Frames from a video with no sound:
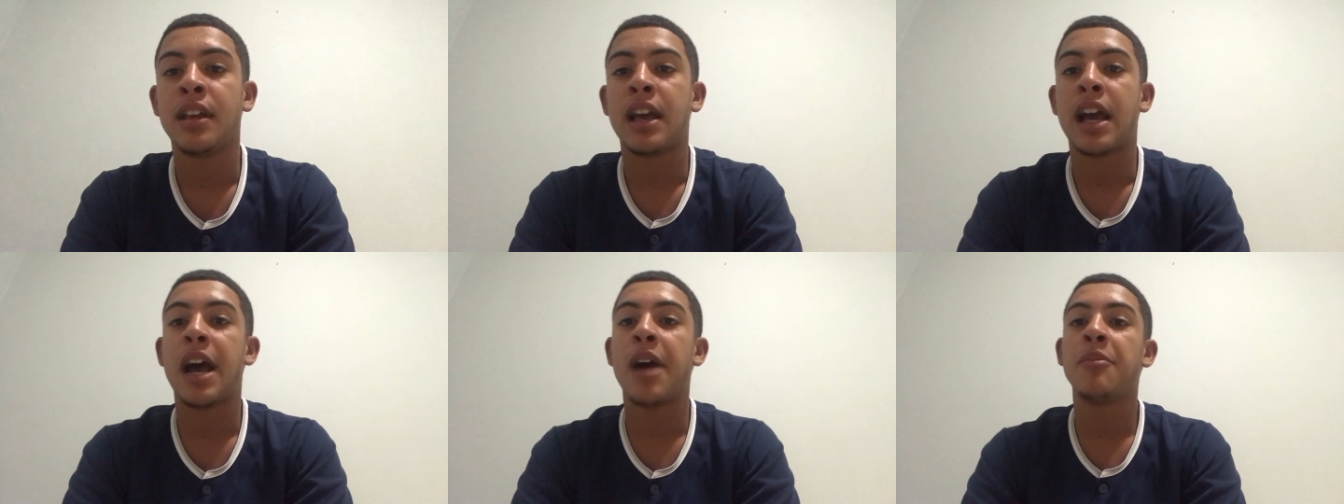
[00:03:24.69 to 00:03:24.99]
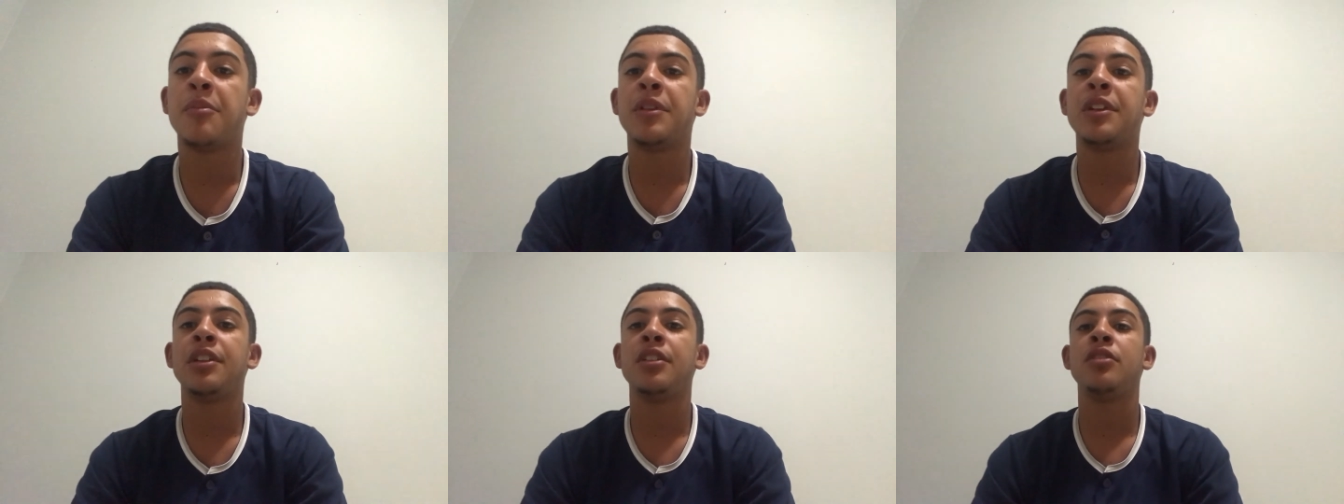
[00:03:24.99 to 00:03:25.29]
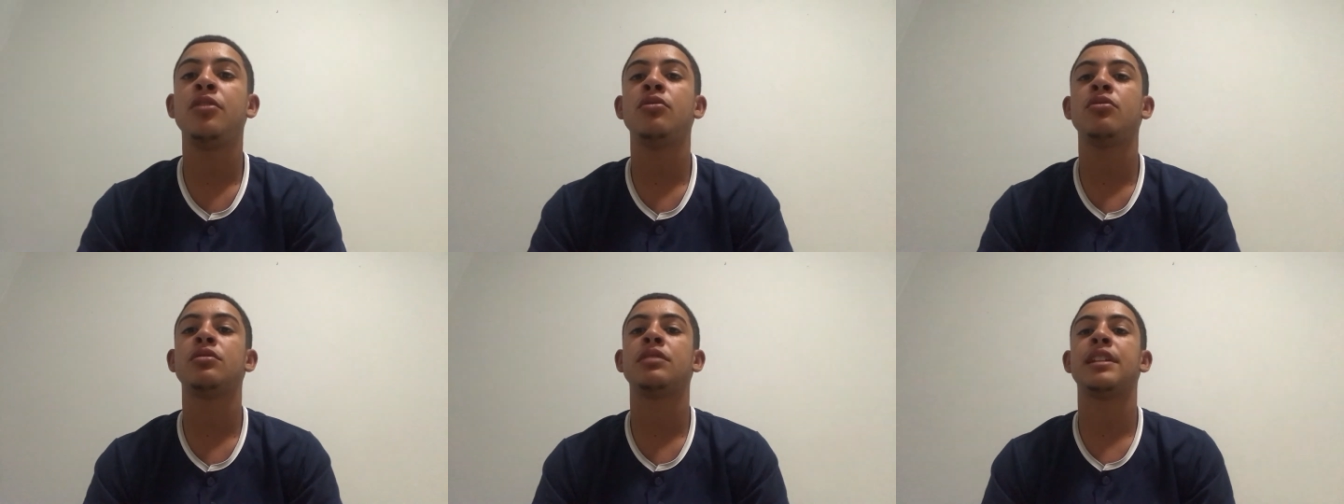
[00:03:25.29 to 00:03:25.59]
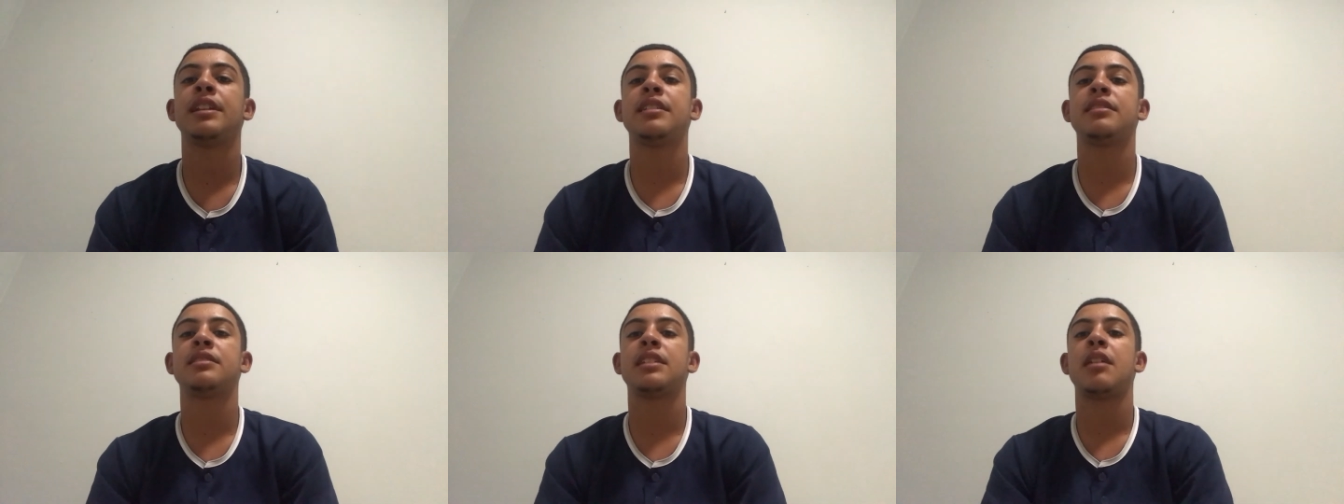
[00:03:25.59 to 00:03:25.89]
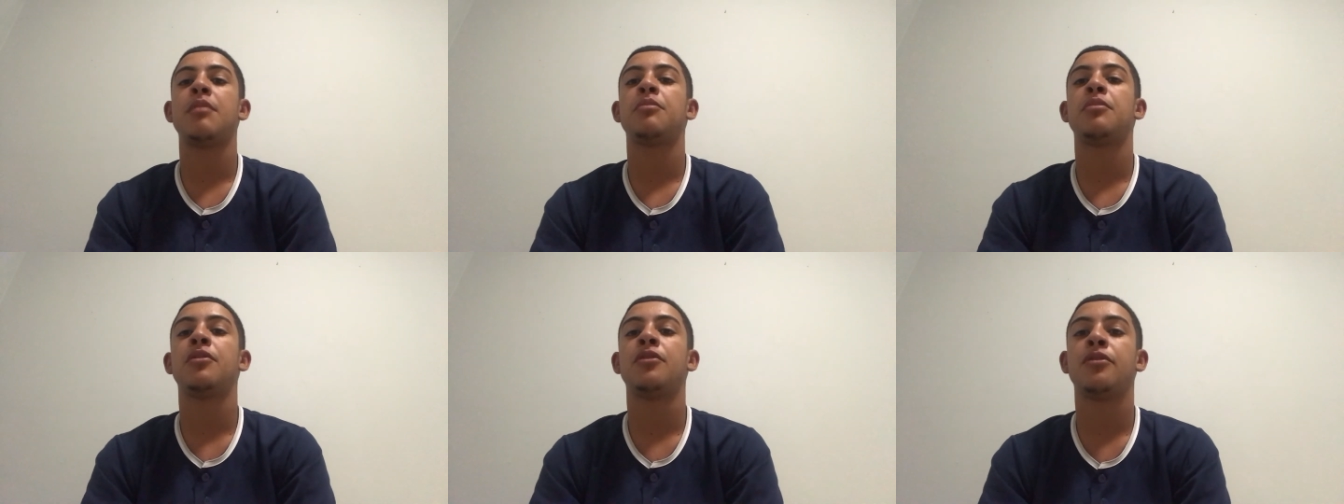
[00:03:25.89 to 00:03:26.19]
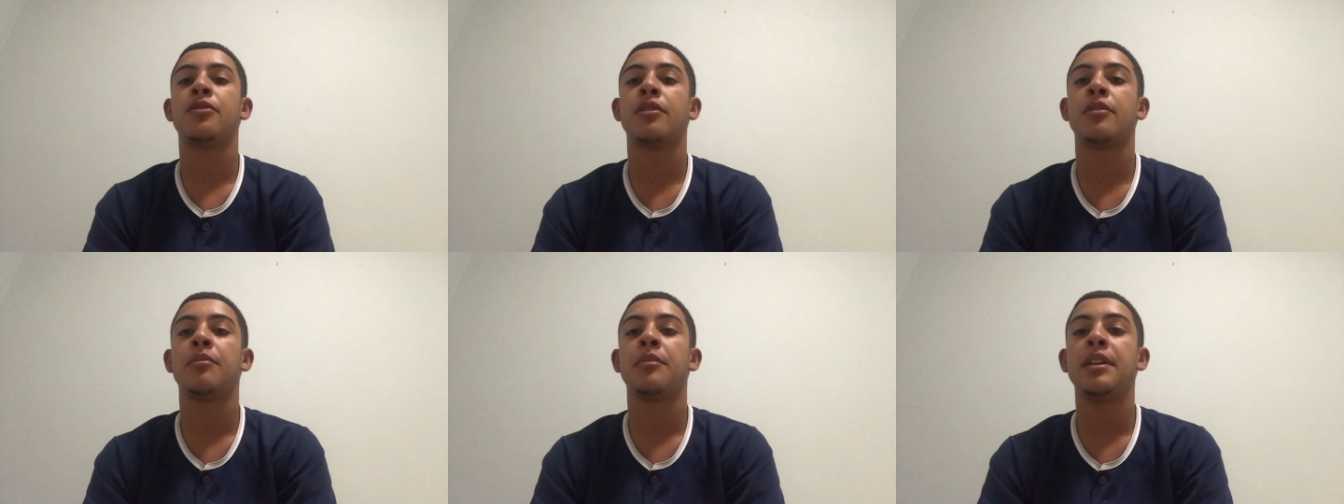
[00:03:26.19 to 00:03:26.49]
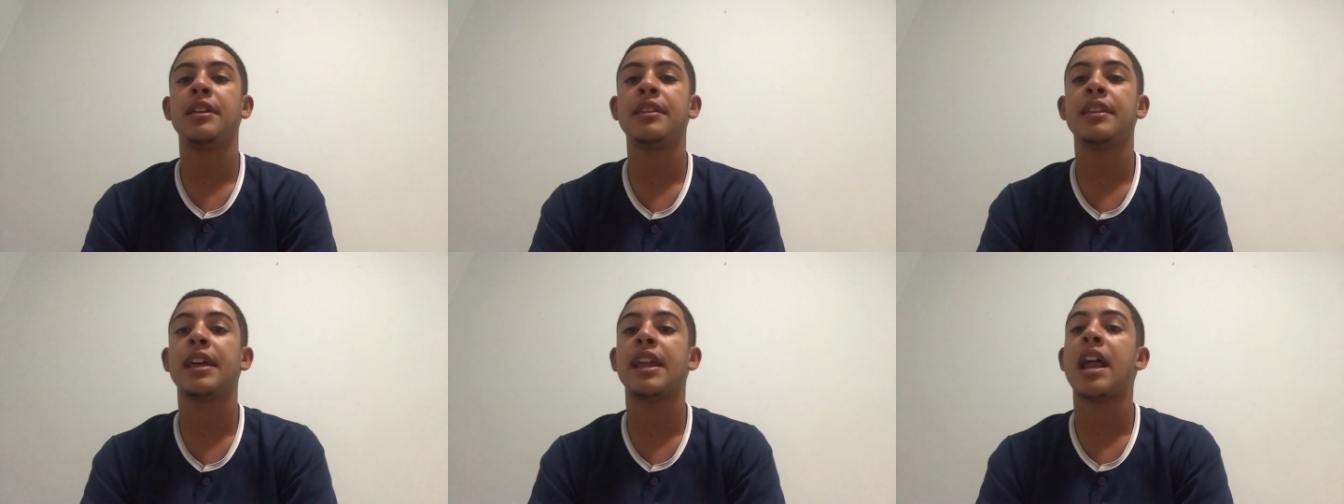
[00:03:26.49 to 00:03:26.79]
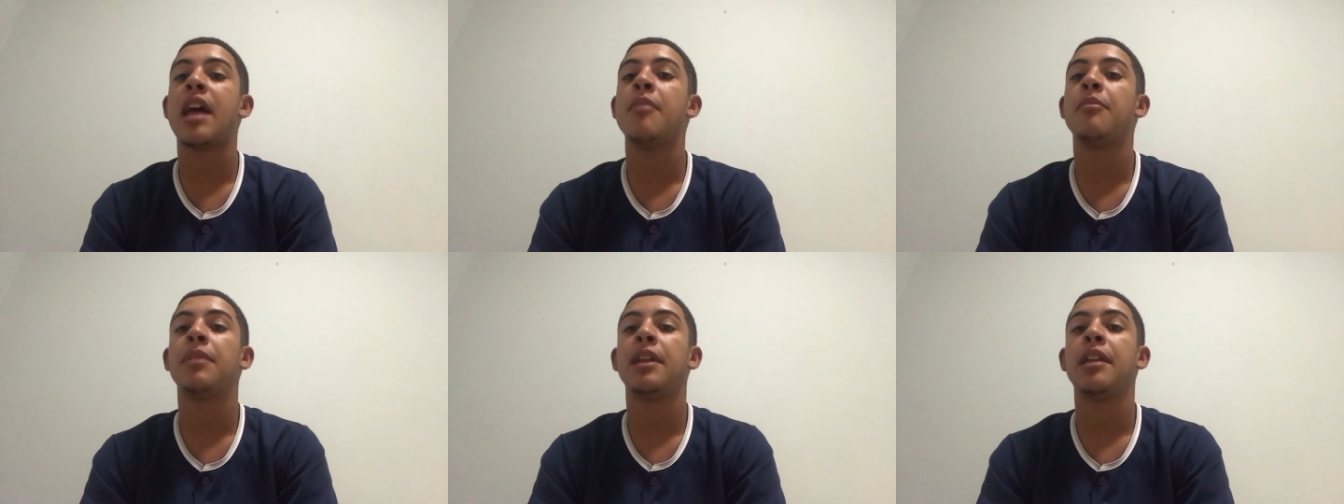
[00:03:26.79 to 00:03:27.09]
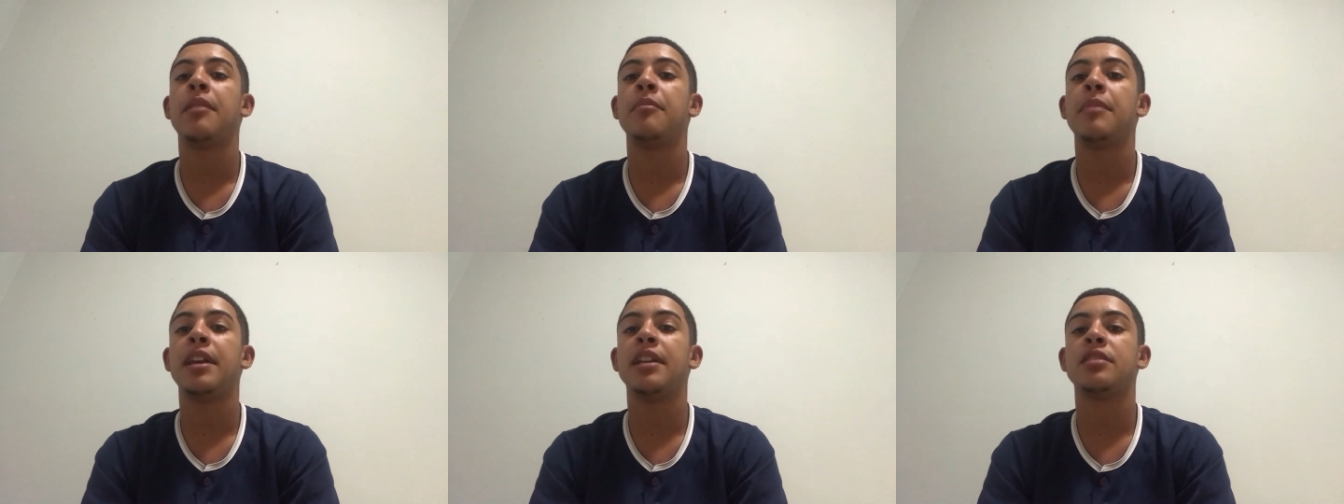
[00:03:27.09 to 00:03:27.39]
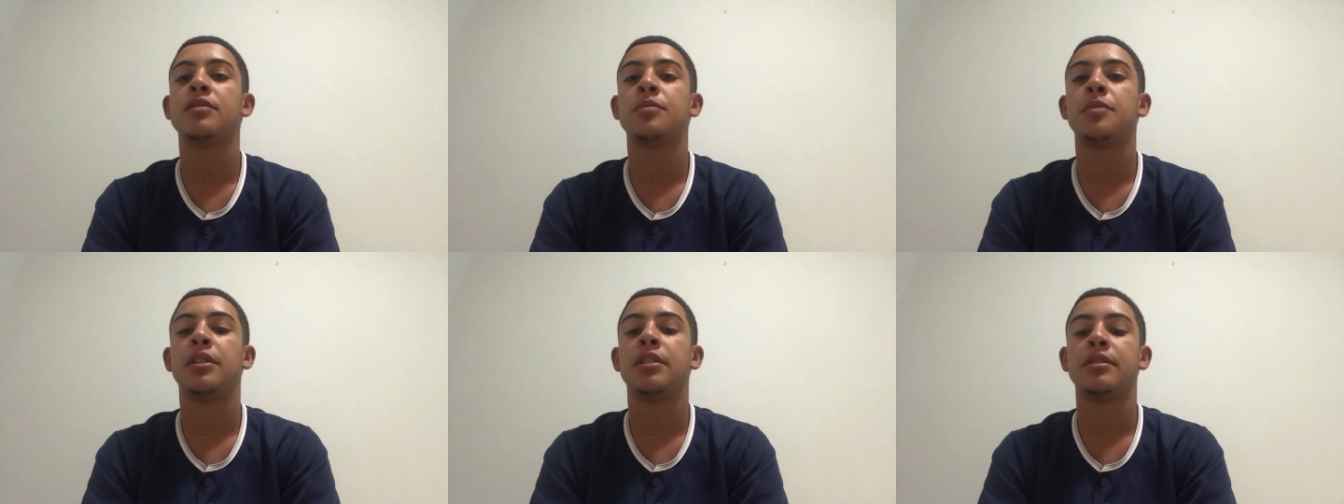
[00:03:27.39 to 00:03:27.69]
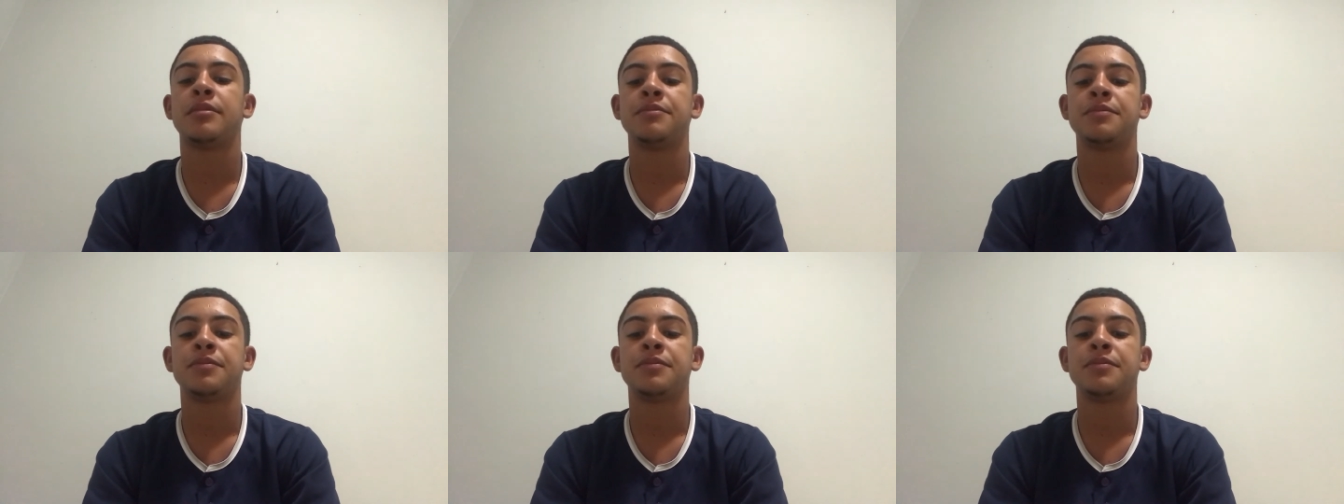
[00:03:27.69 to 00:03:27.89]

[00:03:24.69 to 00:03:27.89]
I'm going to use an example from me that I play baseball.